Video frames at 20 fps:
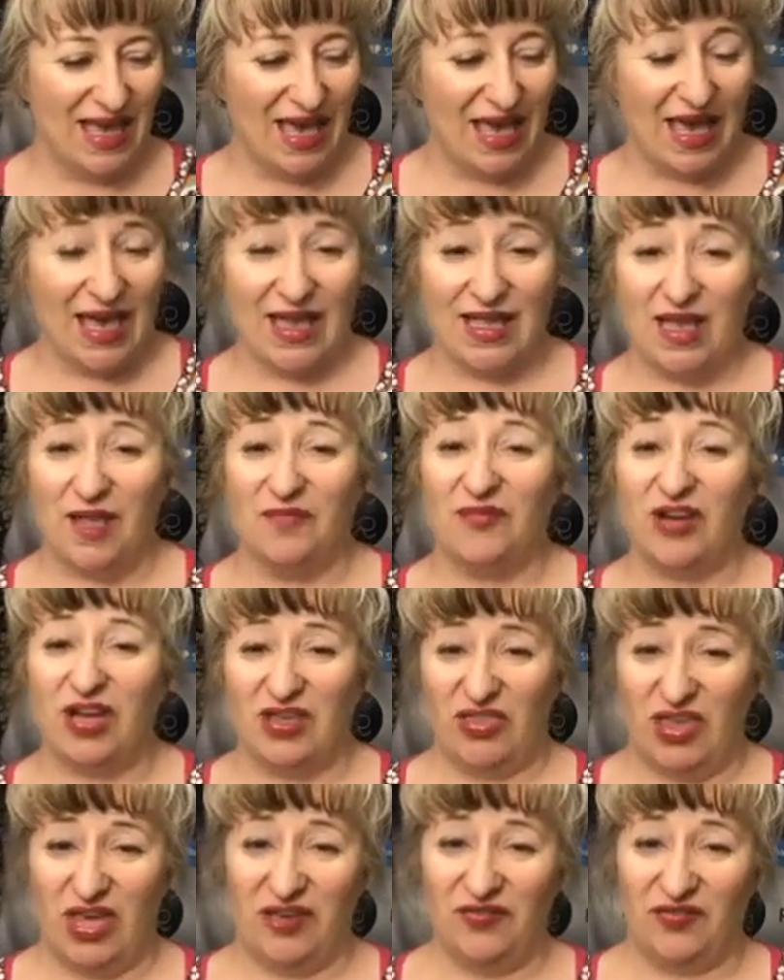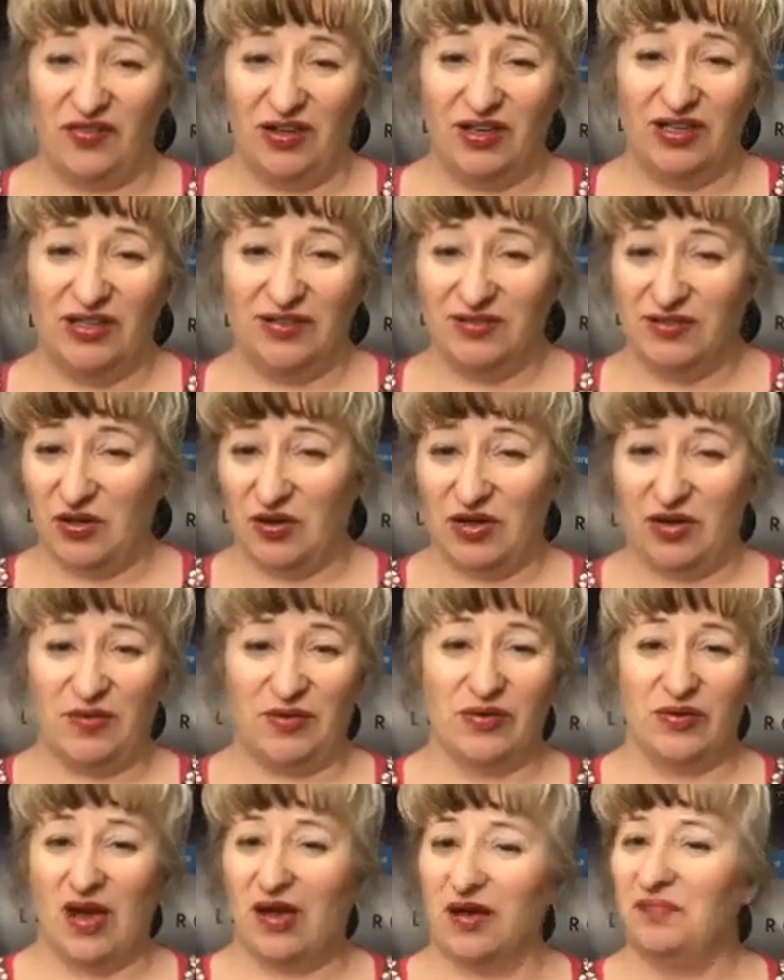And I'm very thankful, don't get me
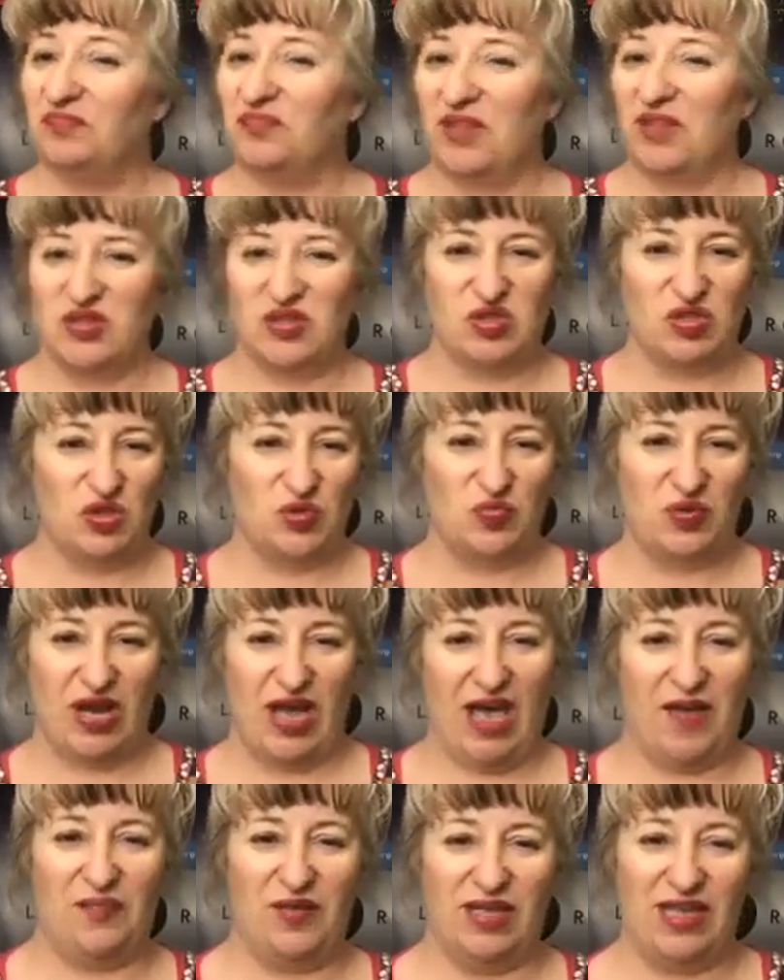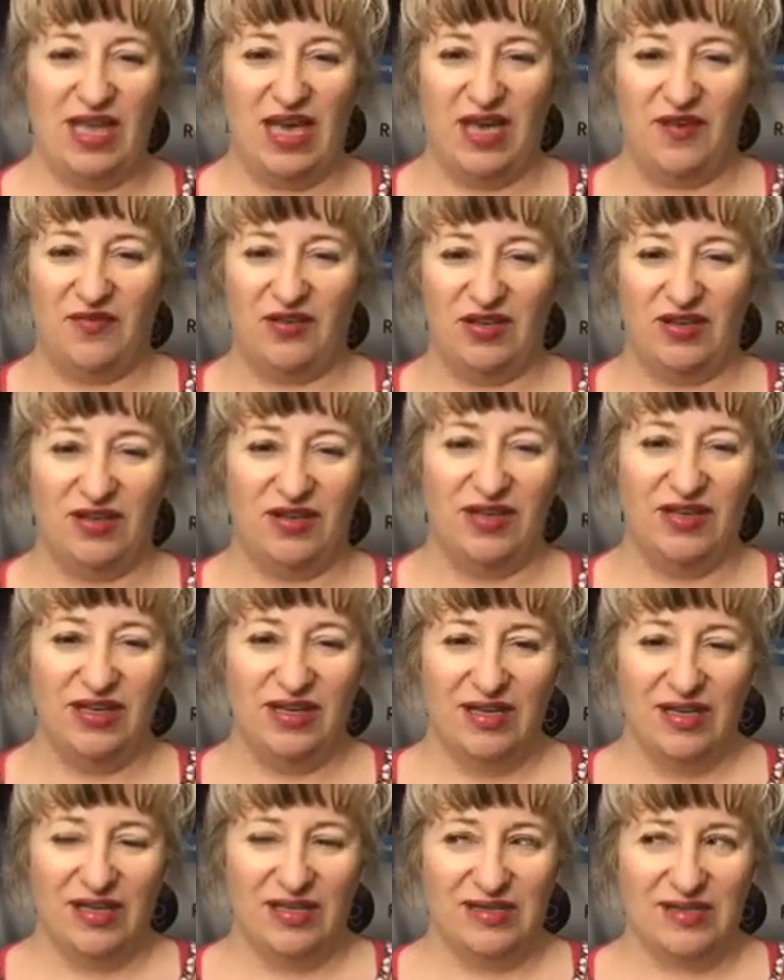wrong, super happy to have a
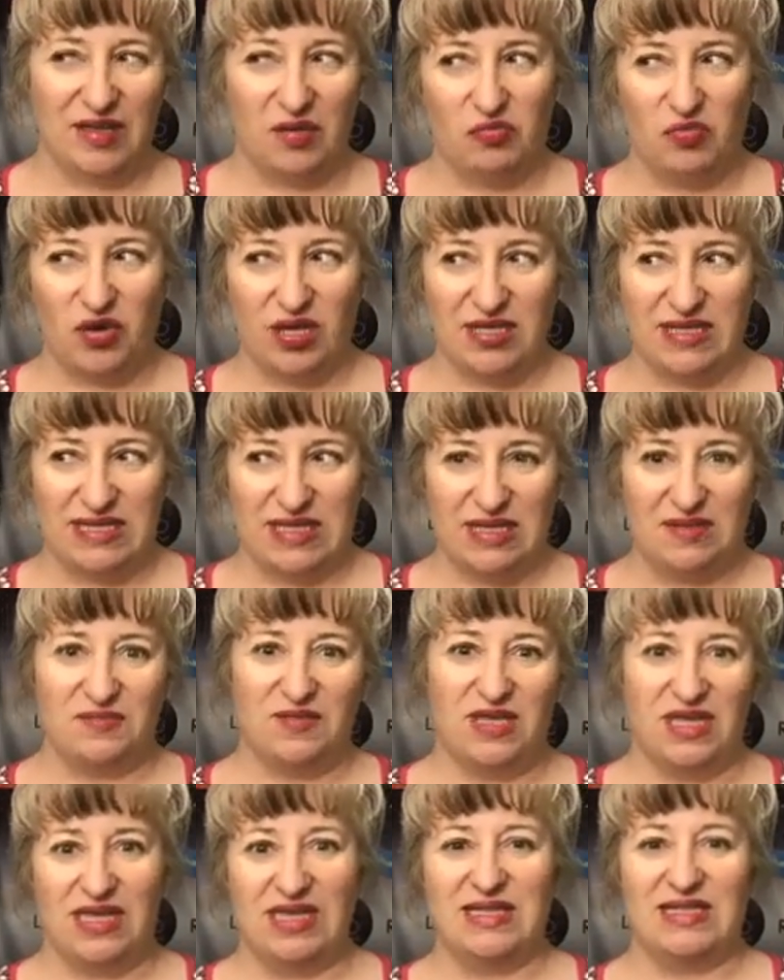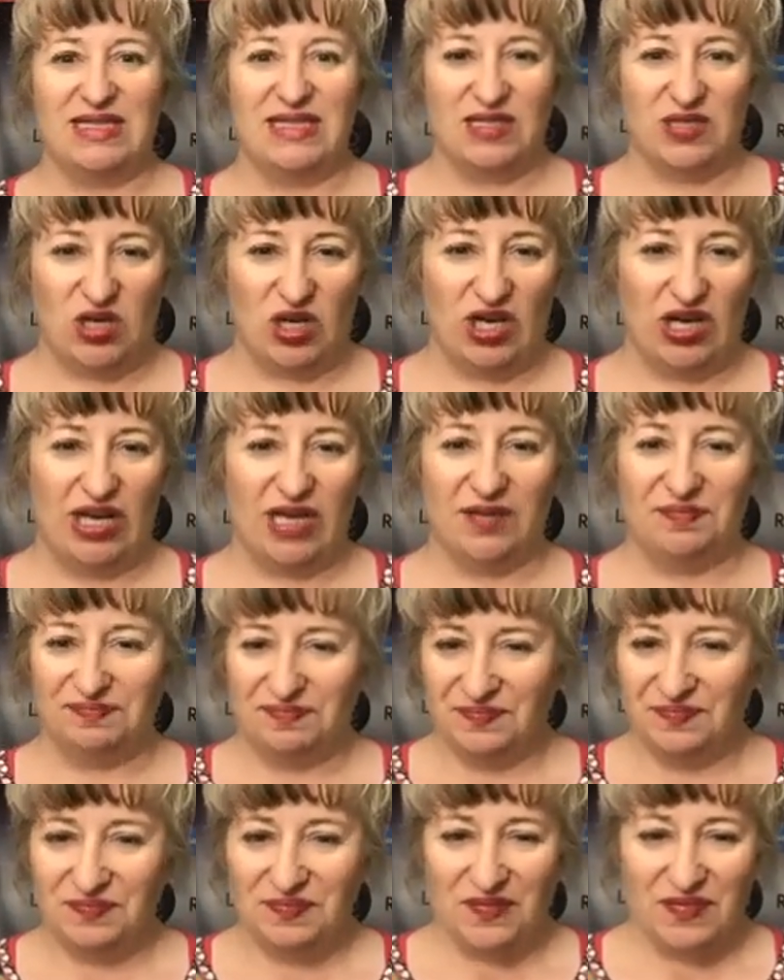somewhat seemed easy target.
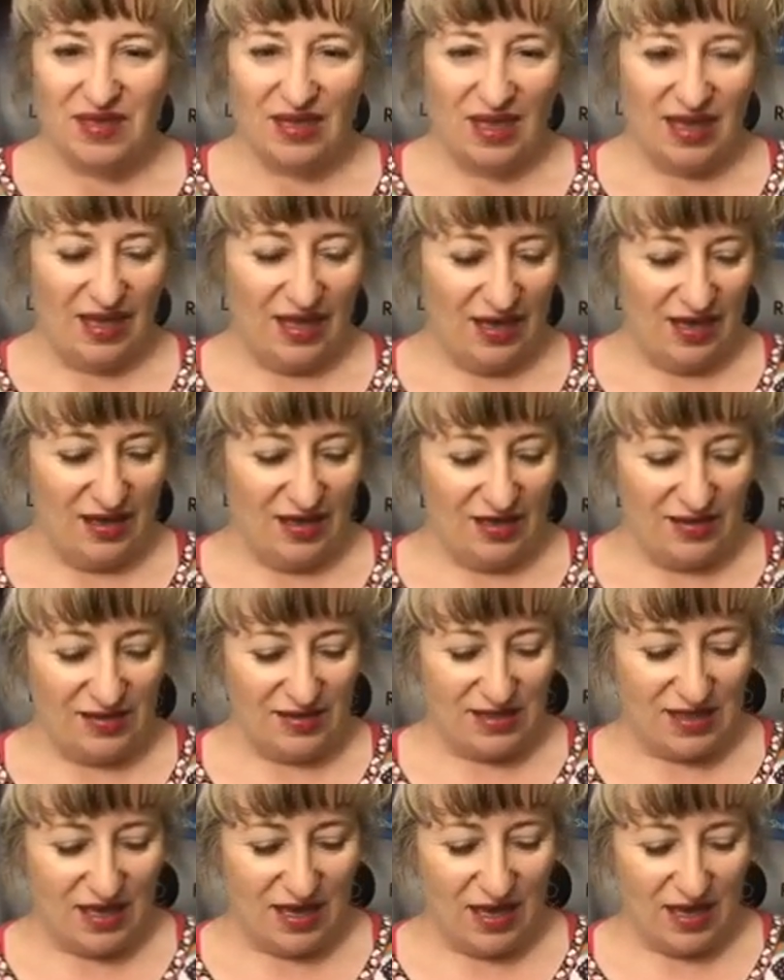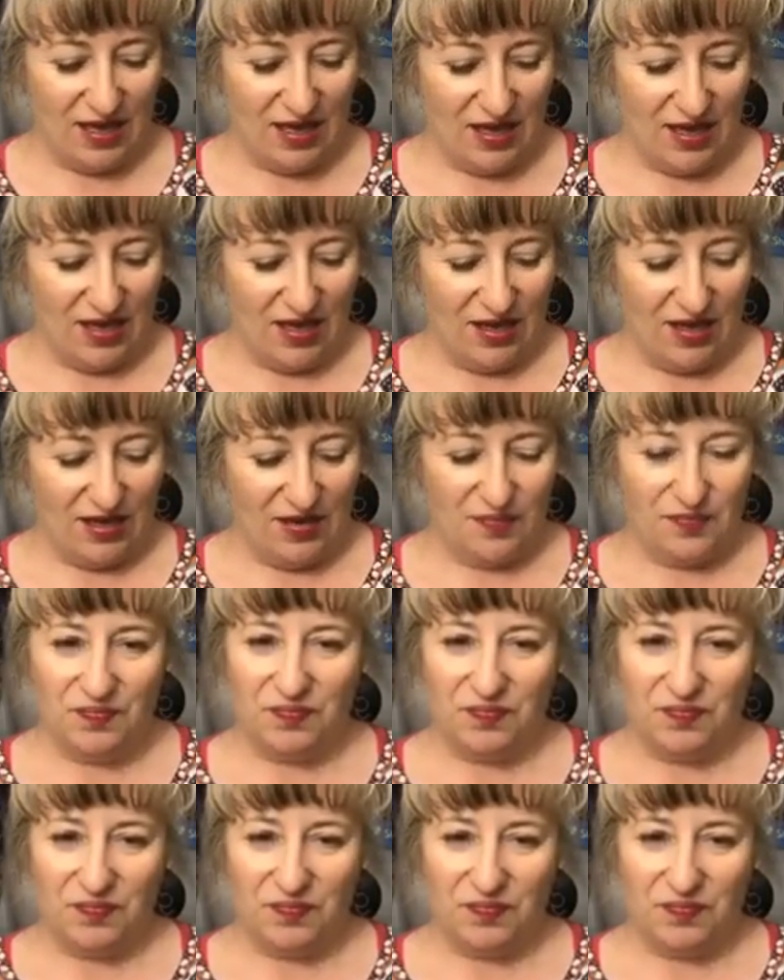And I